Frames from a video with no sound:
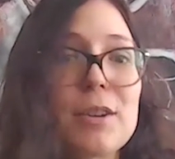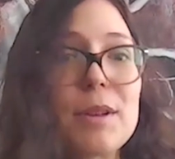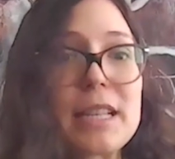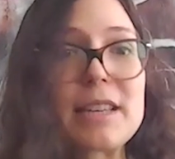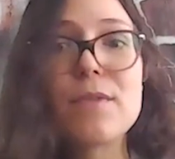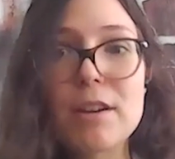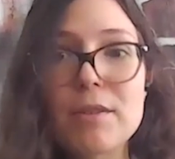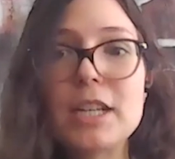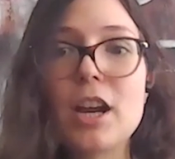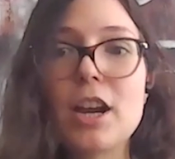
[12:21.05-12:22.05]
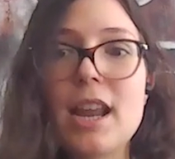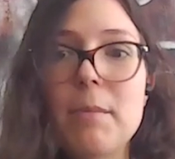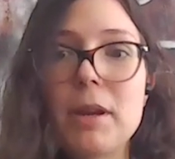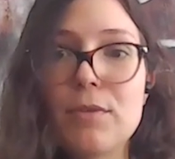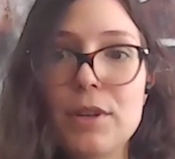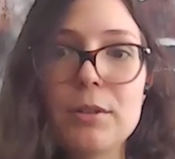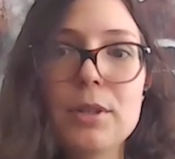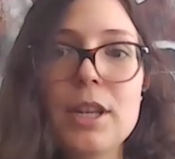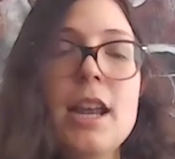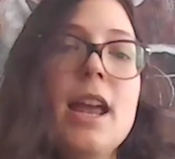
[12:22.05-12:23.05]
So it's a very dynamic
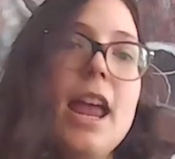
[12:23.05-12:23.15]
field,